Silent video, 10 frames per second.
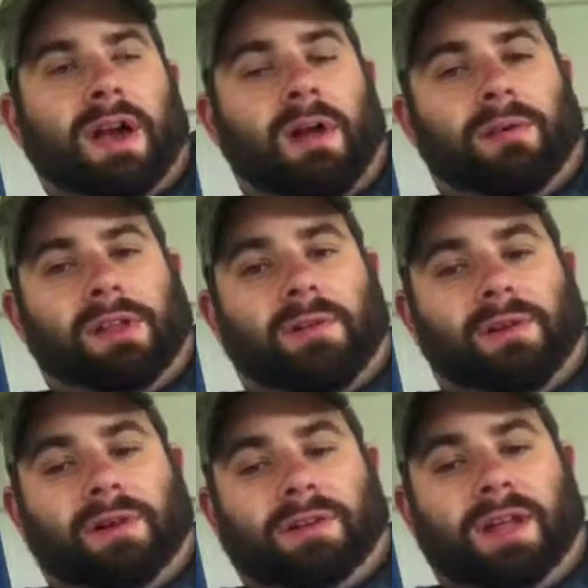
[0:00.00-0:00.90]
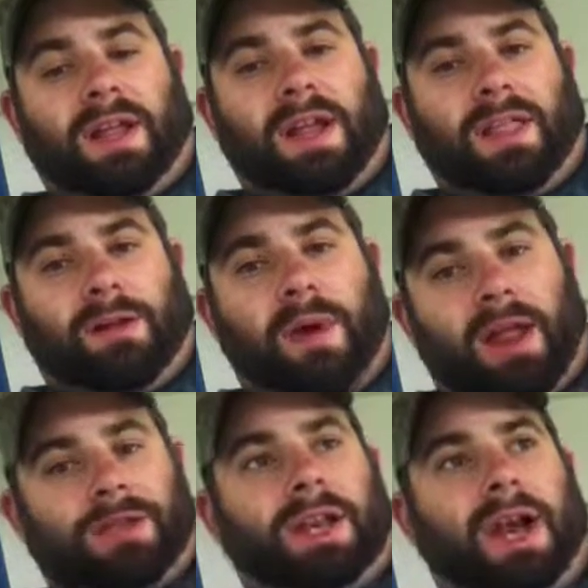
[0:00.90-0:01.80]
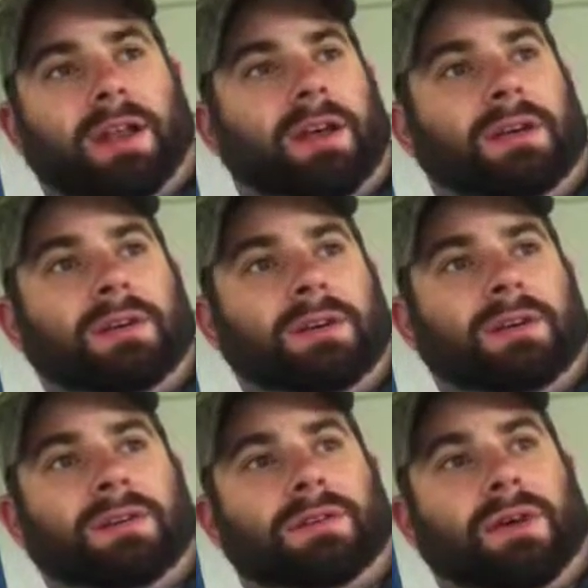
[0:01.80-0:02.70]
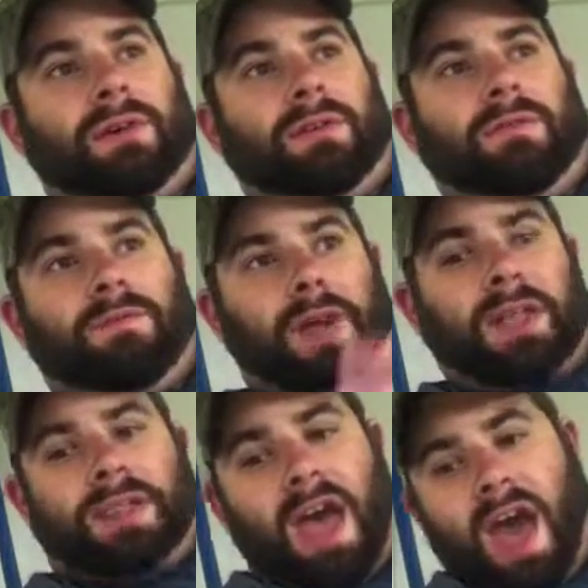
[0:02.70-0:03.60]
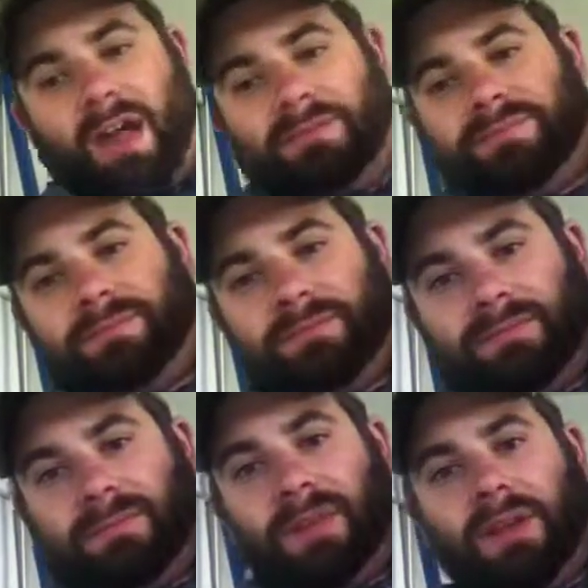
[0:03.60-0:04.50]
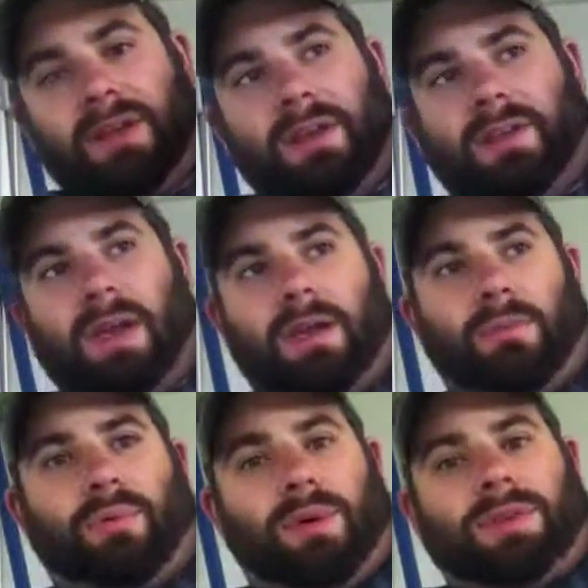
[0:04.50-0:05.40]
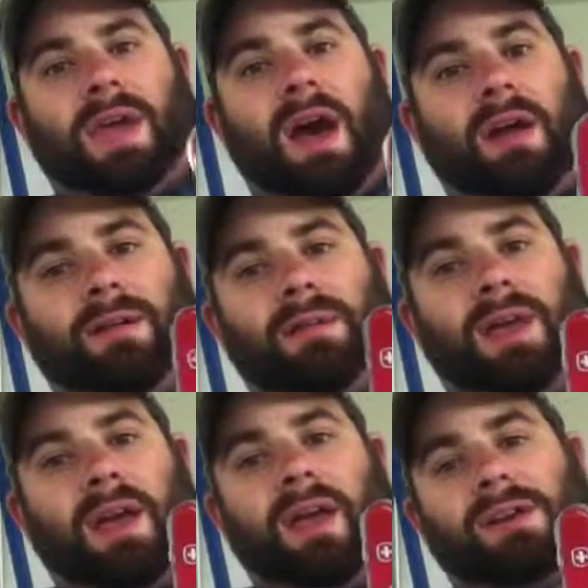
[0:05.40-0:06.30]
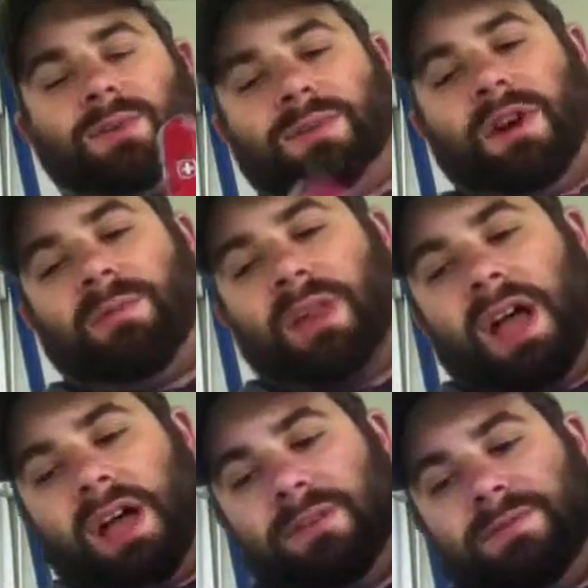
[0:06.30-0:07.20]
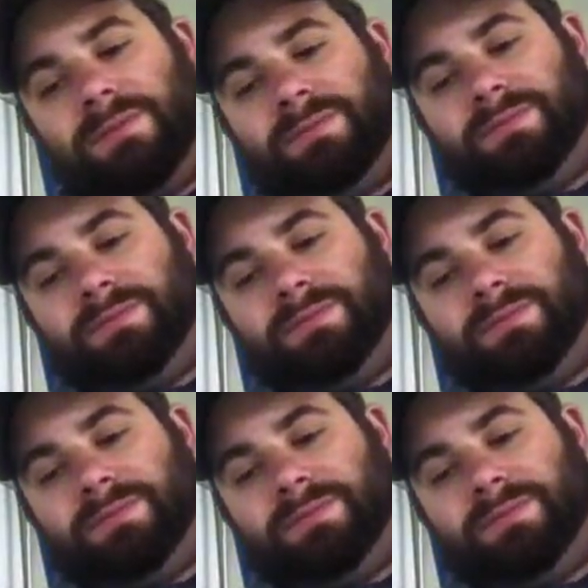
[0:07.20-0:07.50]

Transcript: Cutlery Lover did it, and they're made in China. So forget that. If get your Boy Scout a Swiss Army knife.